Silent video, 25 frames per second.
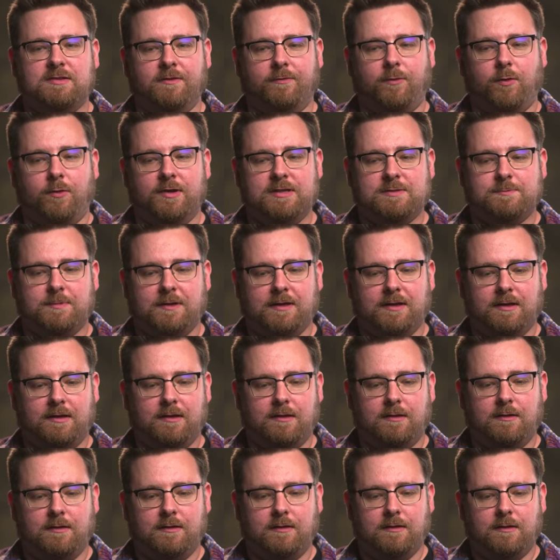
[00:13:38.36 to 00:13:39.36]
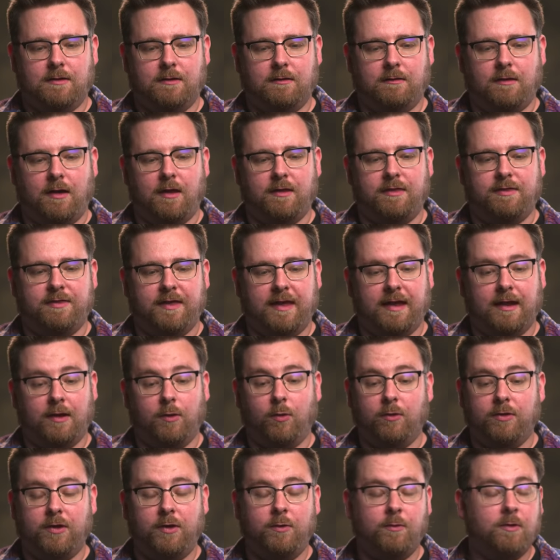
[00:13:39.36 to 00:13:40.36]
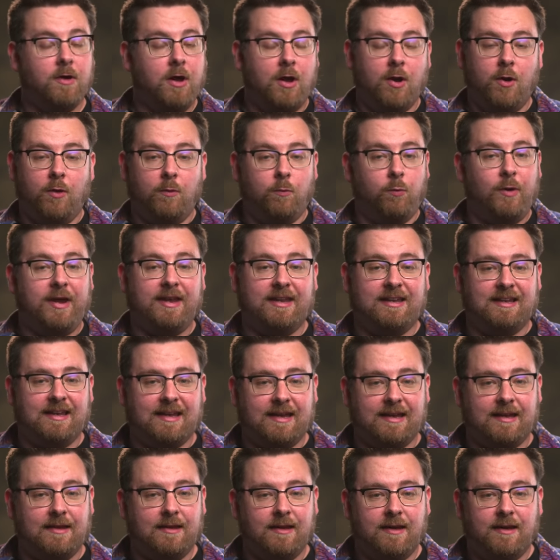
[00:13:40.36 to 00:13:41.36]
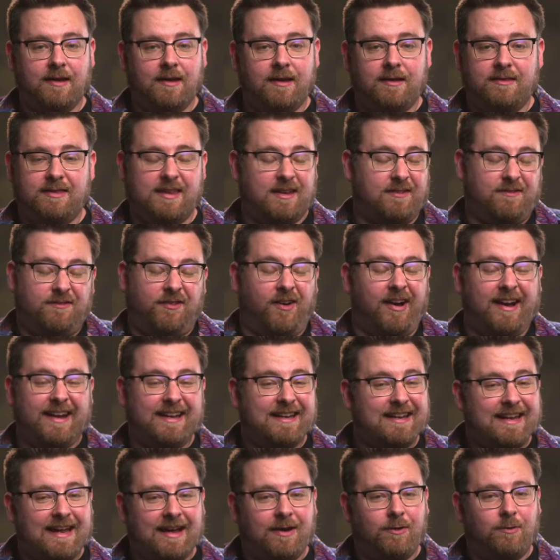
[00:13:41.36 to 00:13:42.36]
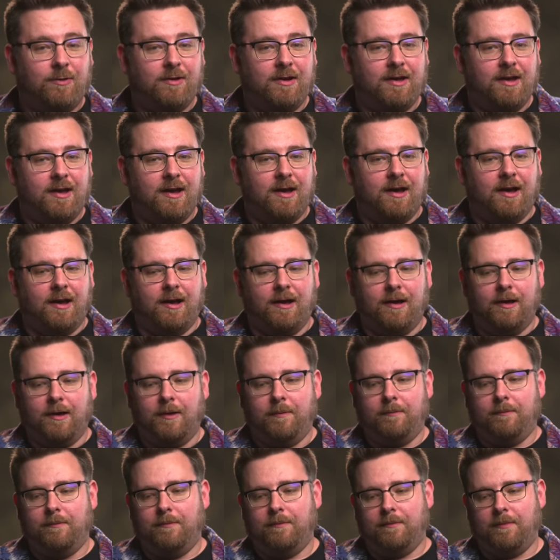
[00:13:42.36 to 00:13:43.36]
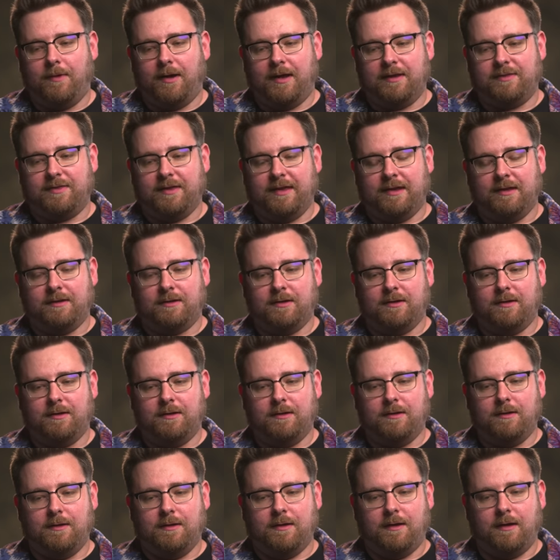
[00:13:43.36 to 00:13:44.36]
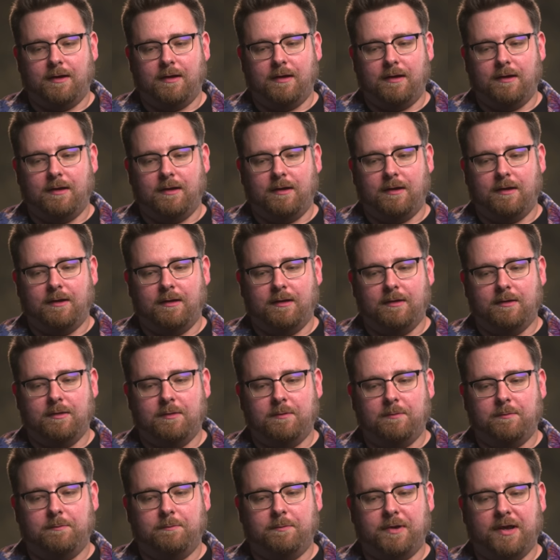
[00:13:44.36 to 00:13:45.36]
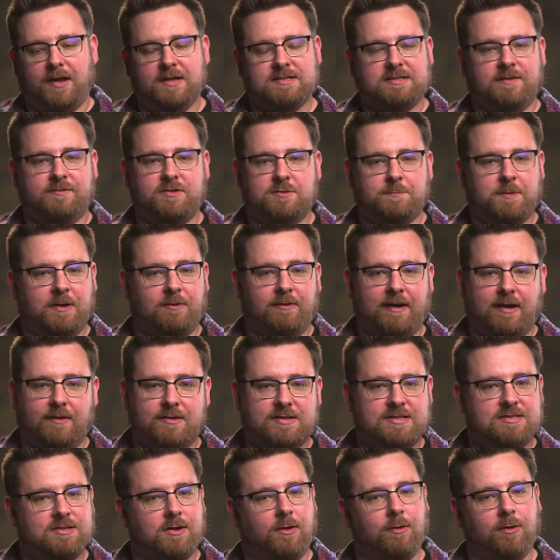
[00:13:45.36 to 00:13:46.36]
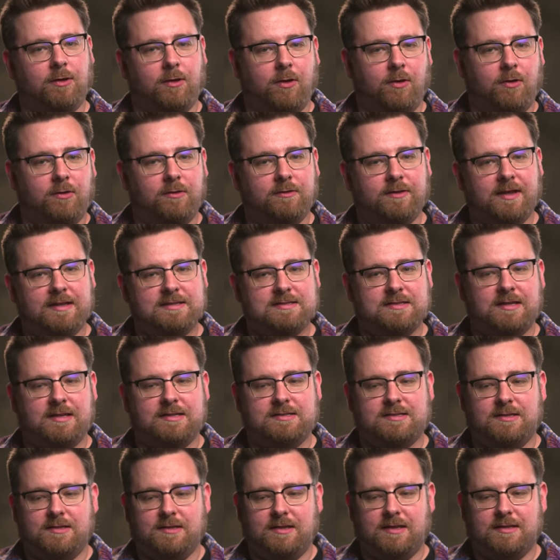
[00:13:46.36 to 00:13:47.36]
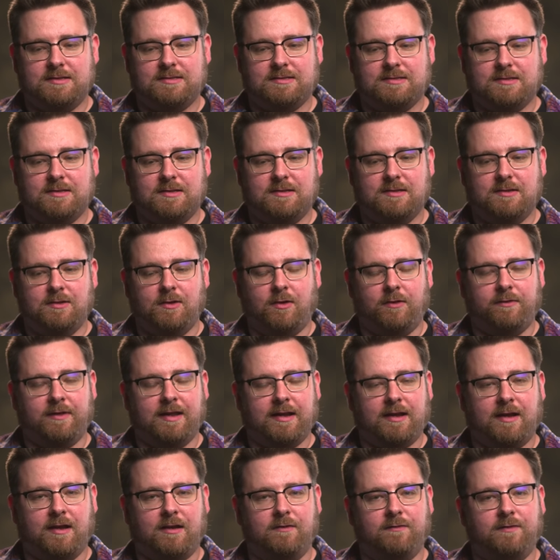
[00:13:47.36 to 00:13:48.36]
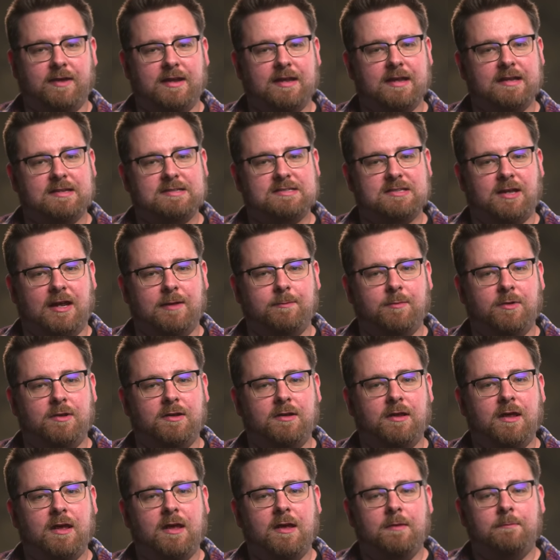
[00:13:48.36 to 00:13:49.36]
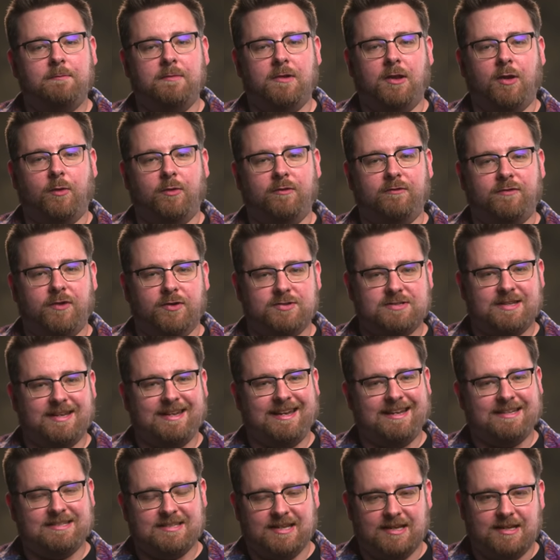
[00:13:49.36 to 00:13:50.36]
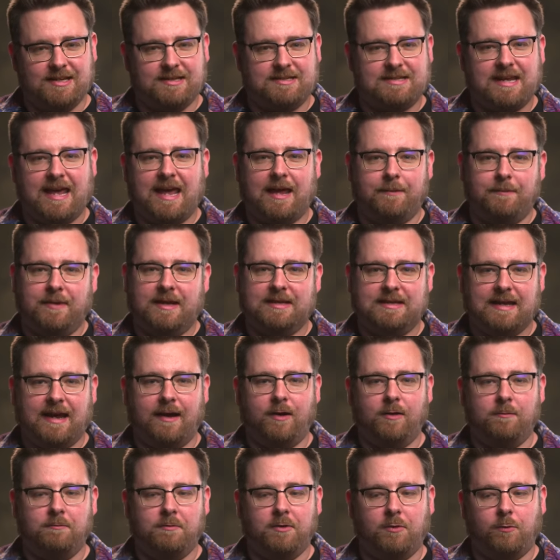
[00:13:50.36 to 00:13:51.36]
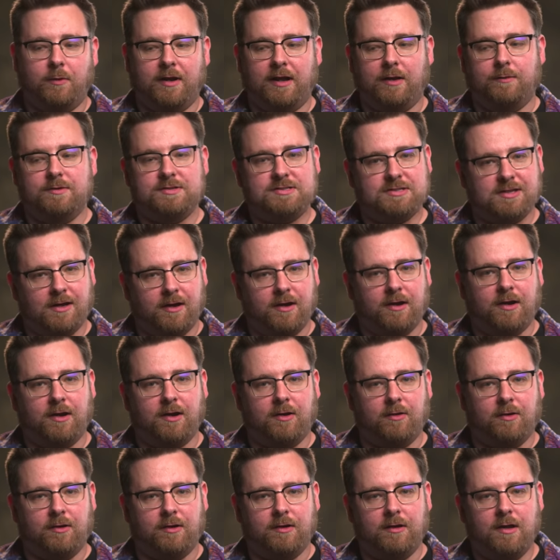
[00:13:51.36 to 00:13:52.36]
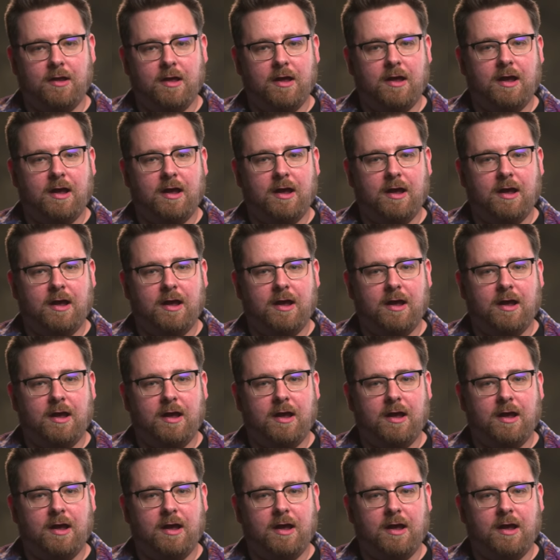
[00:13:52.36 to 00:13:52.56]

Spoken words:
have always been a thing. Although weirdly, they're fine now. I think that because I've just been around so long, there's not that kind of excitement. No one feels the need to tear me down. But when I was younger and